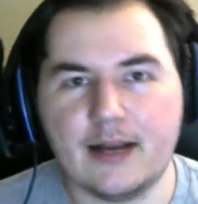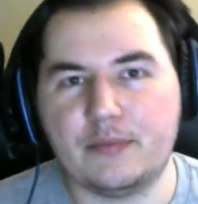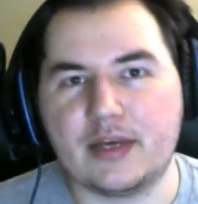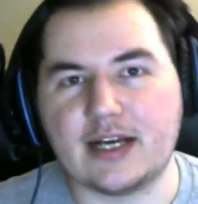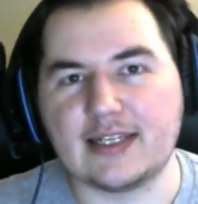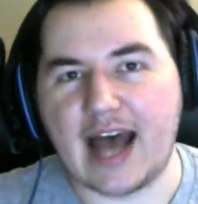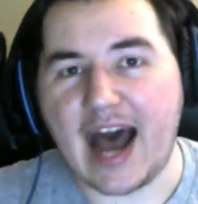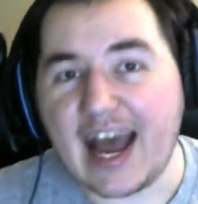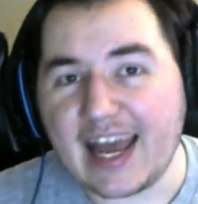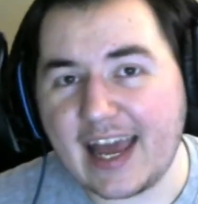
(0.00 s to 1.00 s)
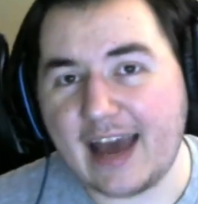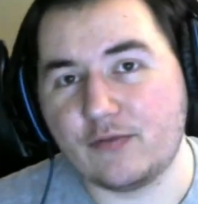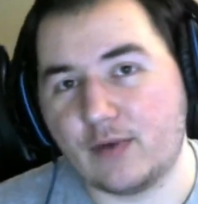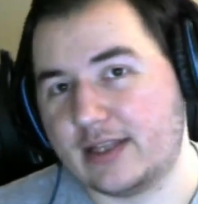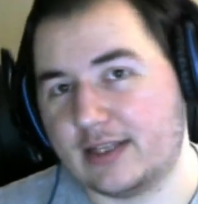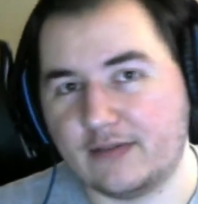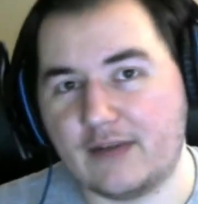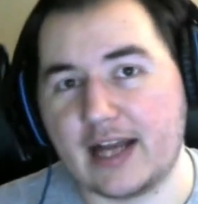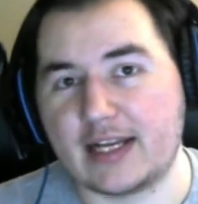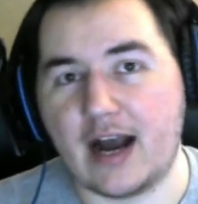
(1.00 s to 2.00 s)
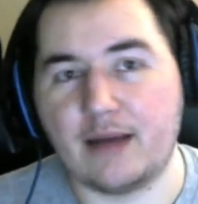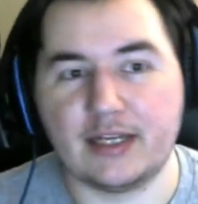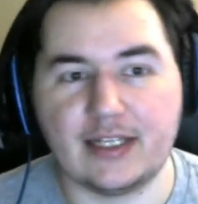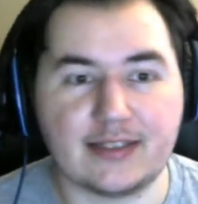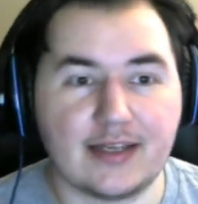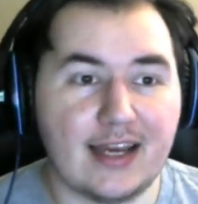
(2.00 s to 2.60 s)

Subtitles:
Because I have read the Divine Comedies,